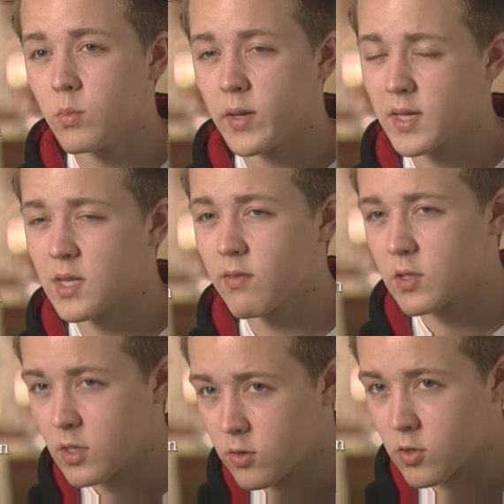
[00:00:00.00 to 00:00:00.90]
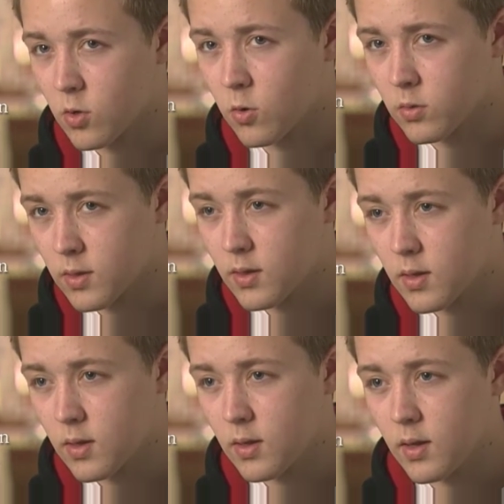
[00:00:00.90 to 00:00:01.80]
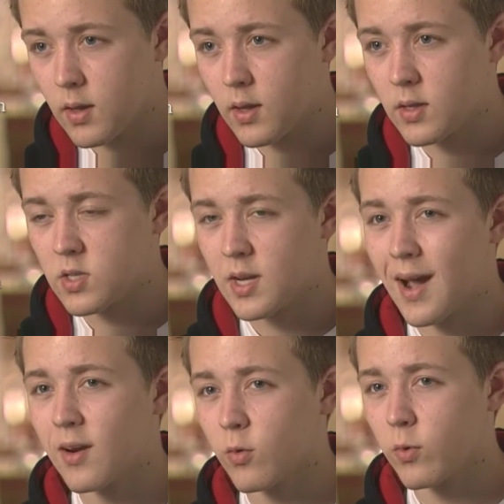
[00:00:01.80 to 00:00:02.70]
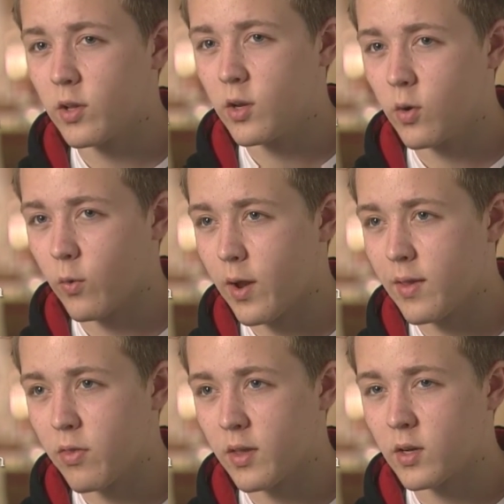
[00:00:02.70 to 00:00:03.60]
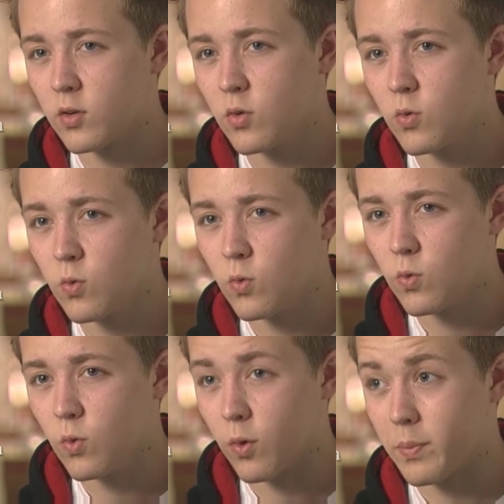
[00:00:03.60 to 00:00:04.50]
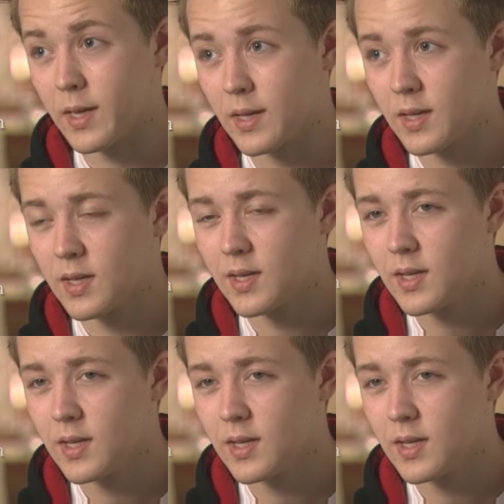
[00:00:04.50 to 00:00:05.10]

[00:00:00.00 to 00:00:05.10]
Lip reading: Being 17 years old is not a really great thing to do or be